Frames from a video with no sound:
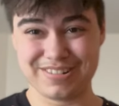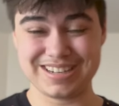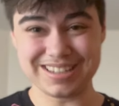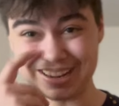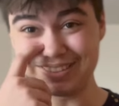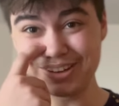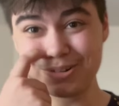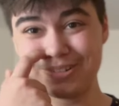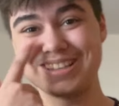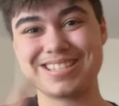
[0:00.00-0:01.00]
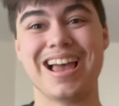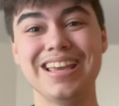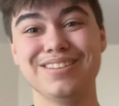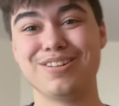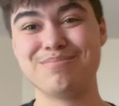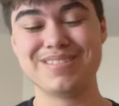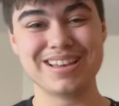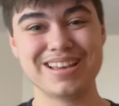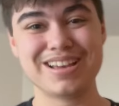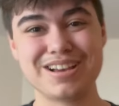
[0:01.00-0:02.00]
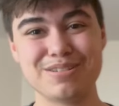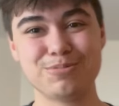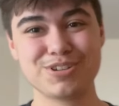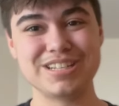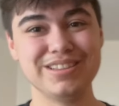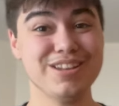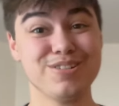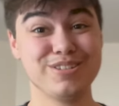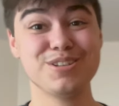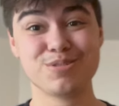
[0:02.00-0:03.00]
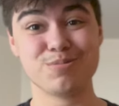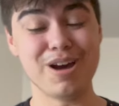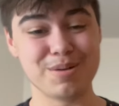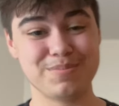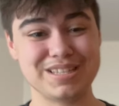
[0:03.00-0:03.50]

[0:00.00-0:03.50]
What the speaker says: it's not a literal asylum where she literally grew up.